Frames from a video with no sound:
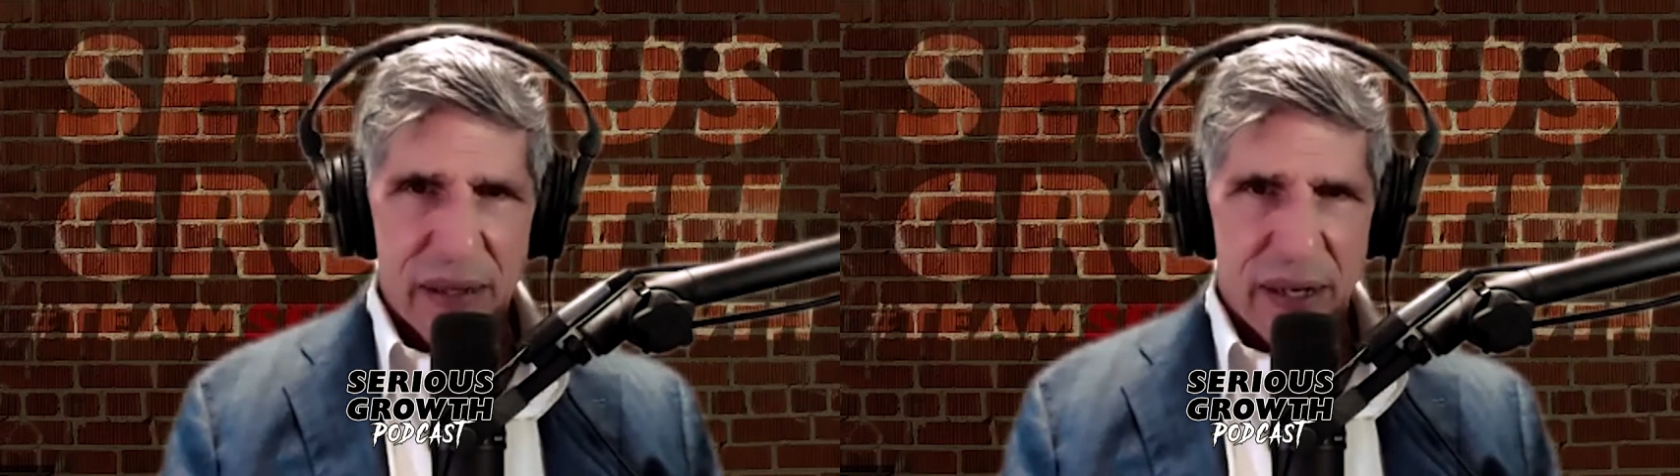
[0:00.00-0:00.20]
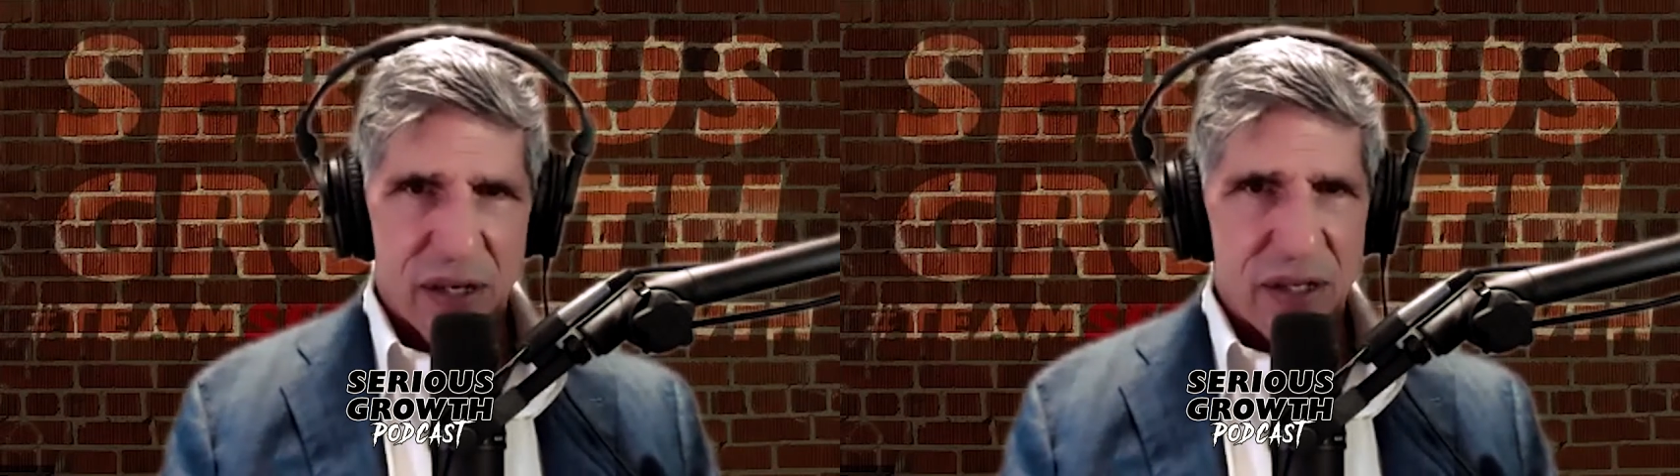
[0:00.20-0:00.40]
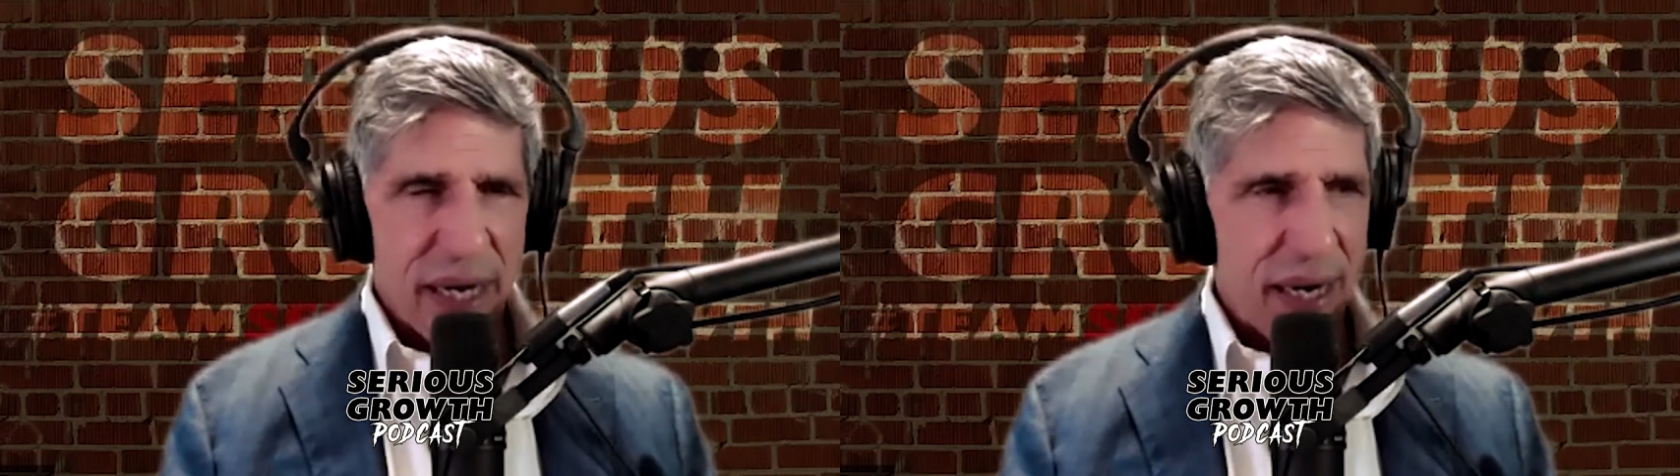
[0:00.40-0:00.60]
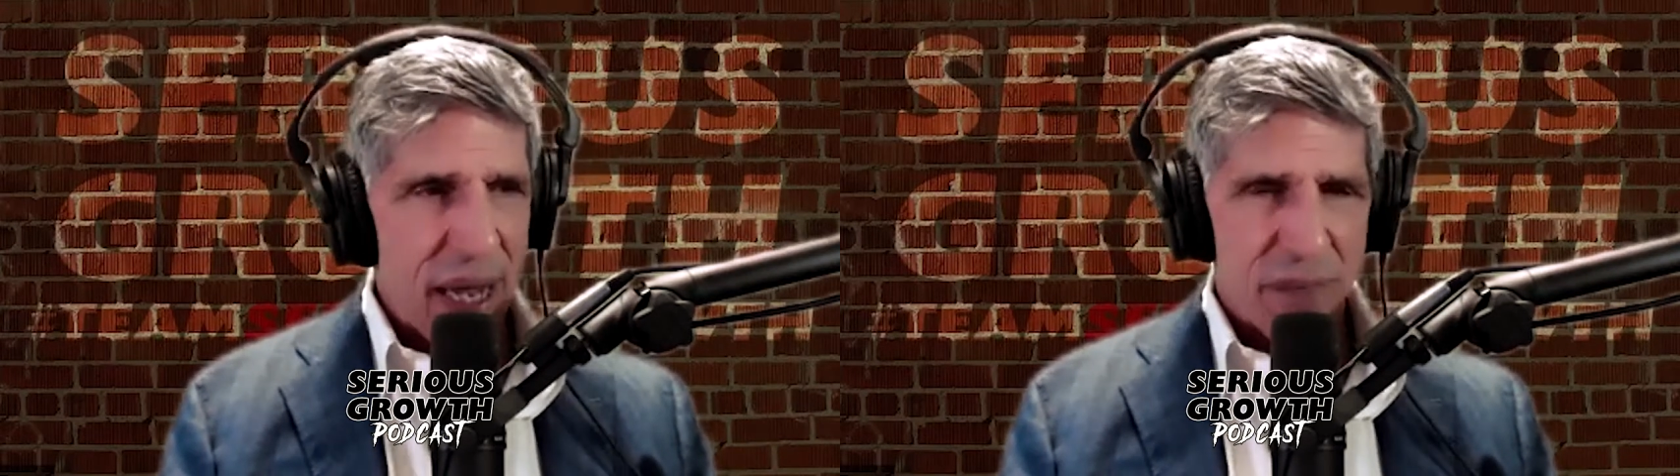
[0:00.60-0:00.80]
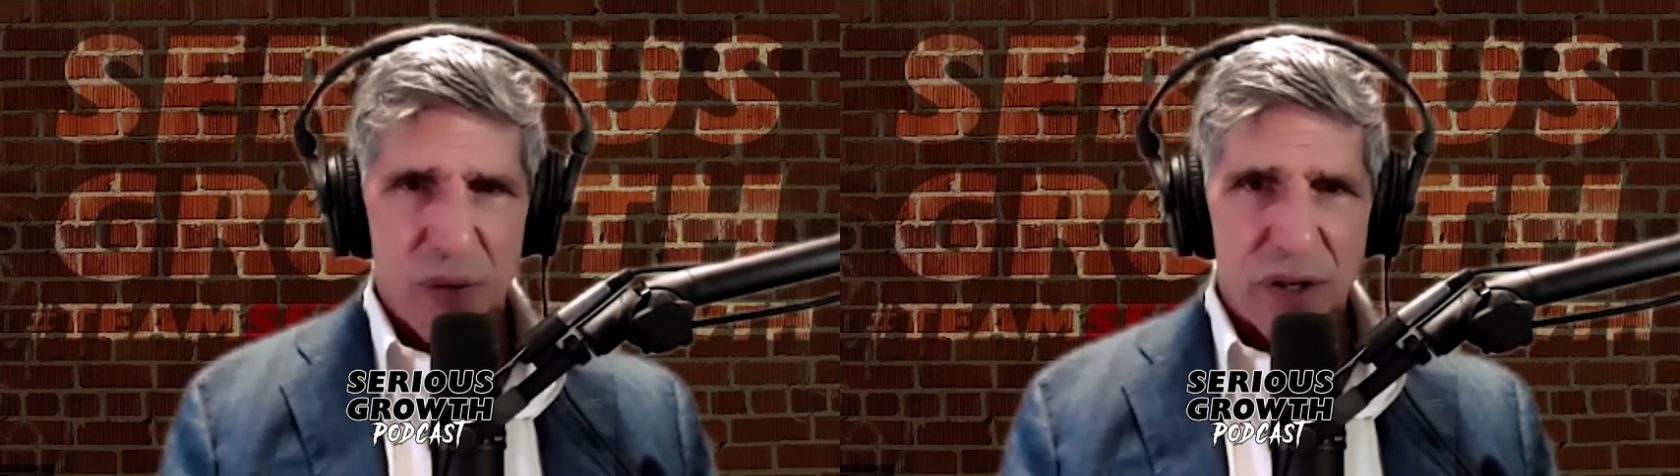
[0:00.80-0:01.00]
that are saying,
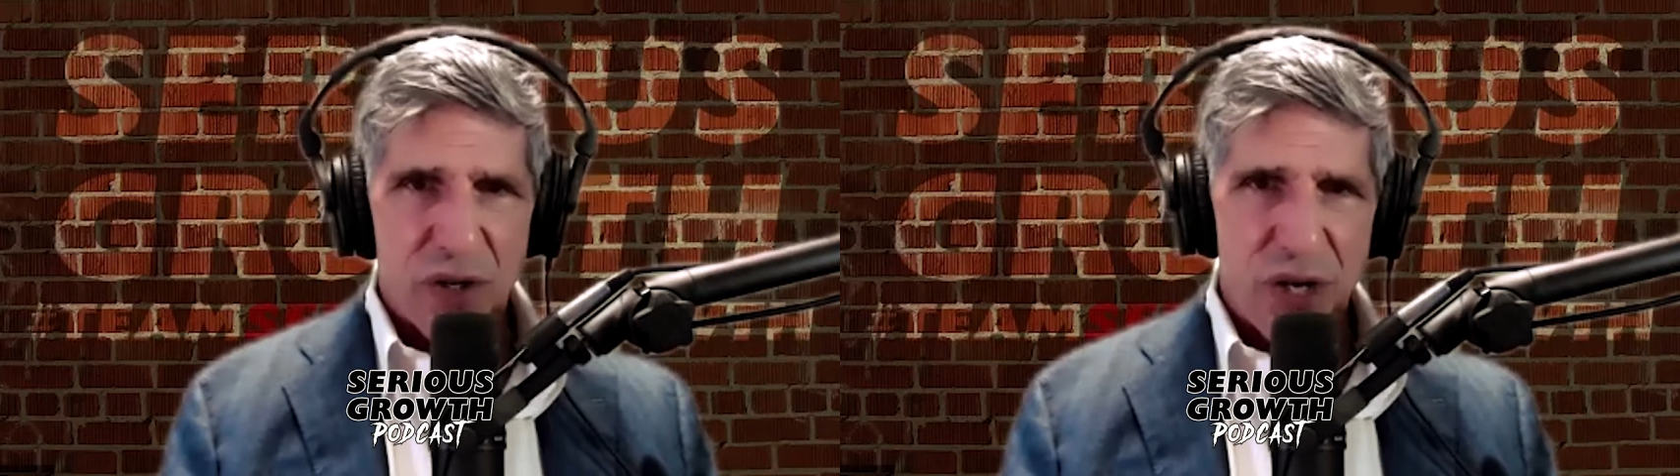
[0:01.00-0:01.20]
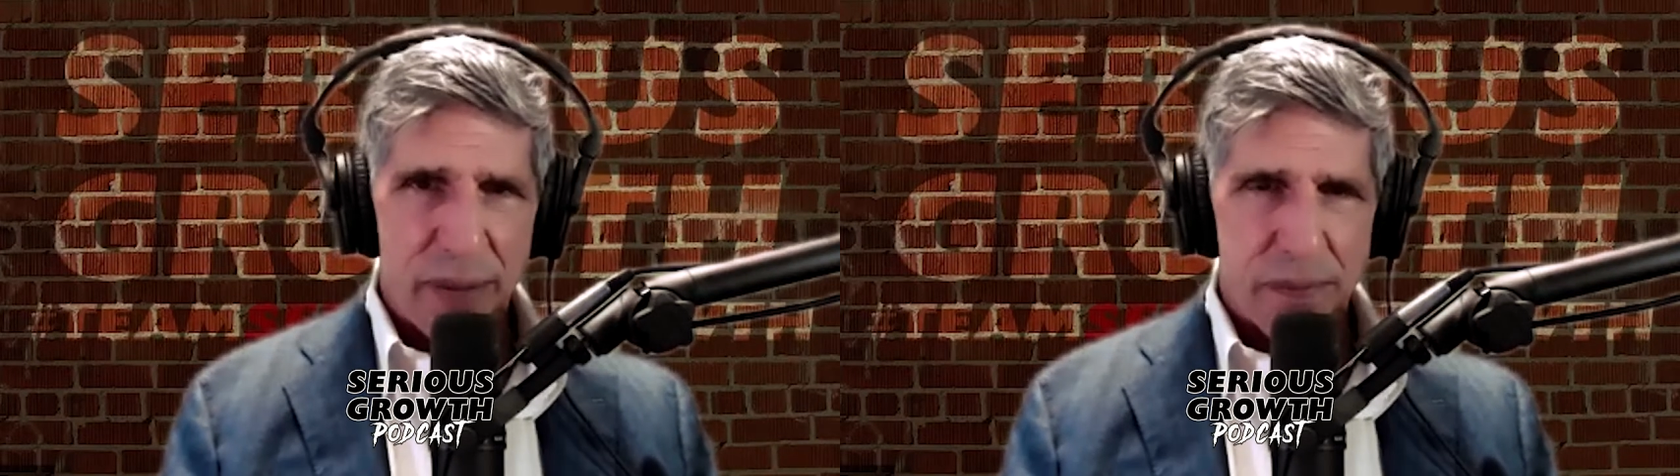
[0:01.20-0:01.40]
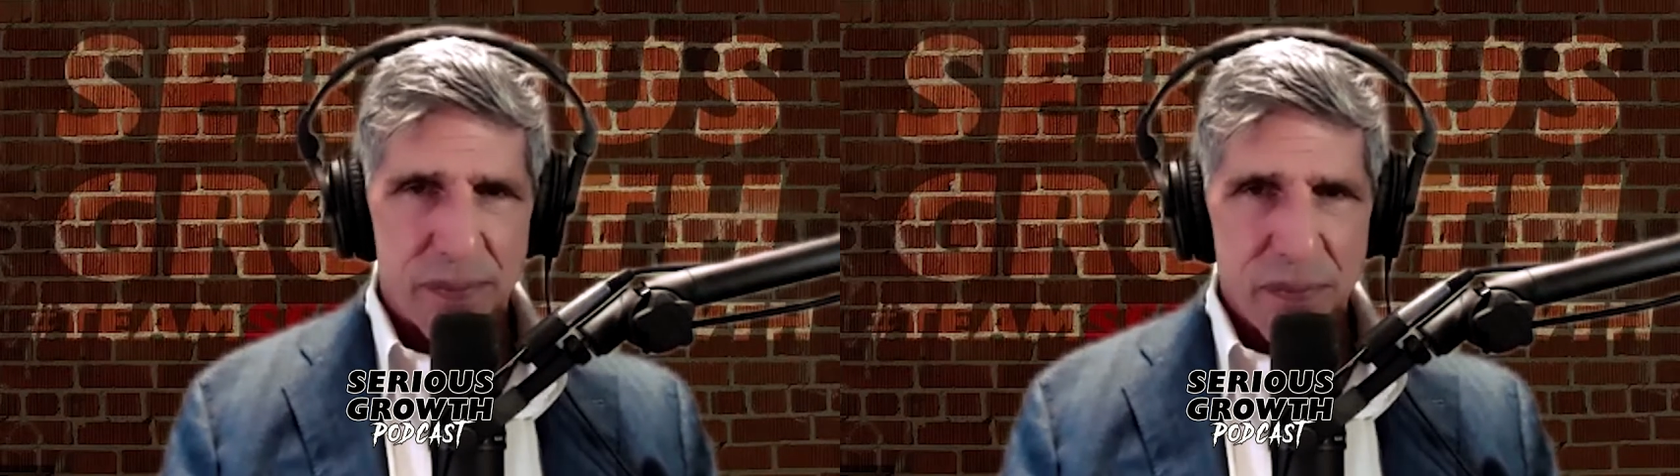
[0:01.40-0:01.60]
I'm full of shit,